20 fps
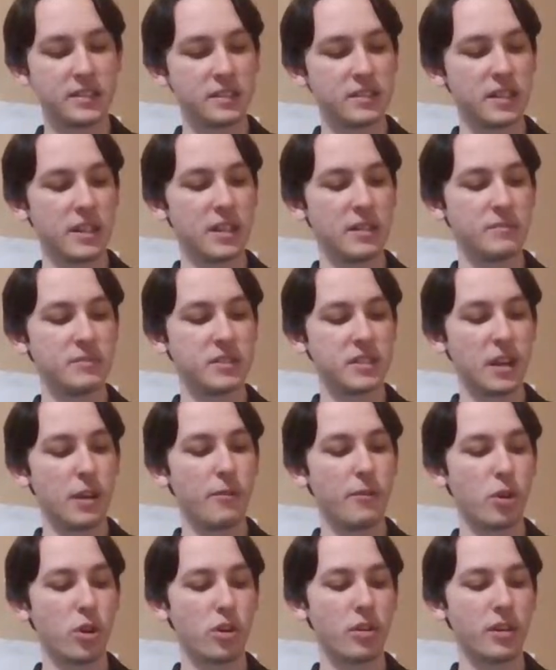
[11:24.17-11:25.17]
and
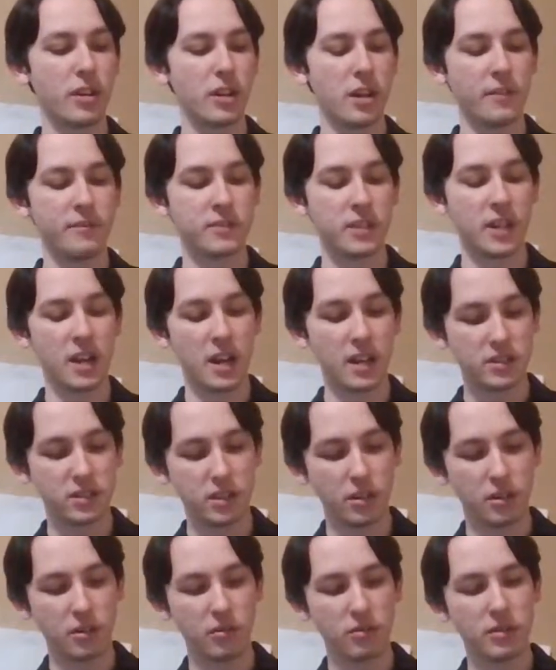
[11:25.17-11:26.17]
himself hurried off to
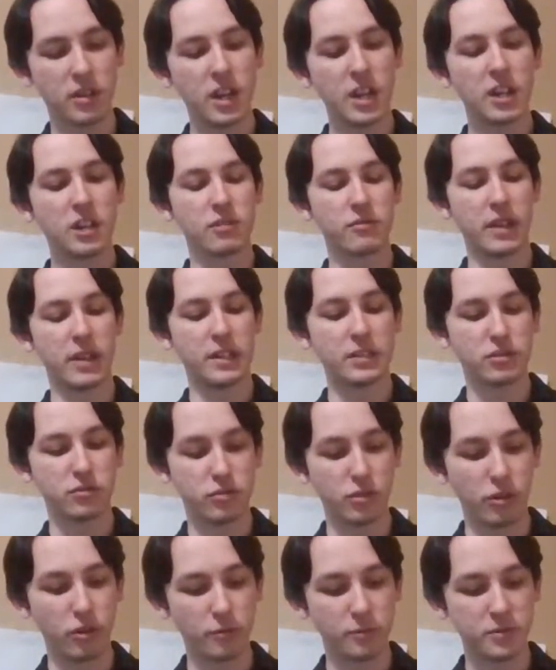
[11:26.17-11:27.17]
Antioch to raise
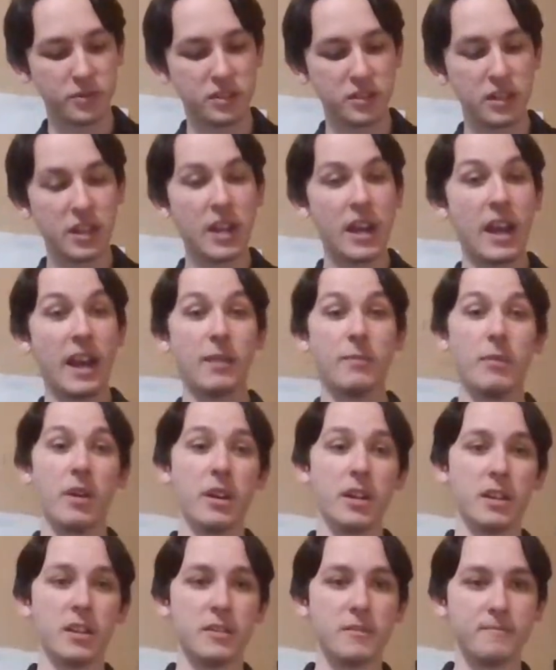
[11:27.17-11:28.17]
troops and
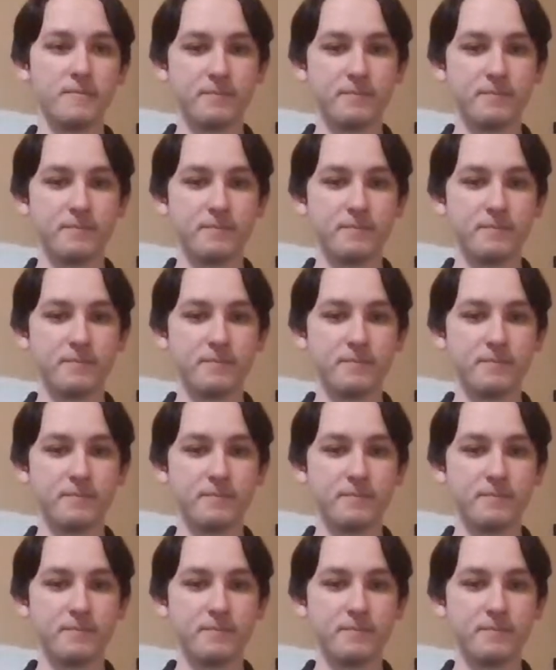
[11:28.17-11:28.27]
money.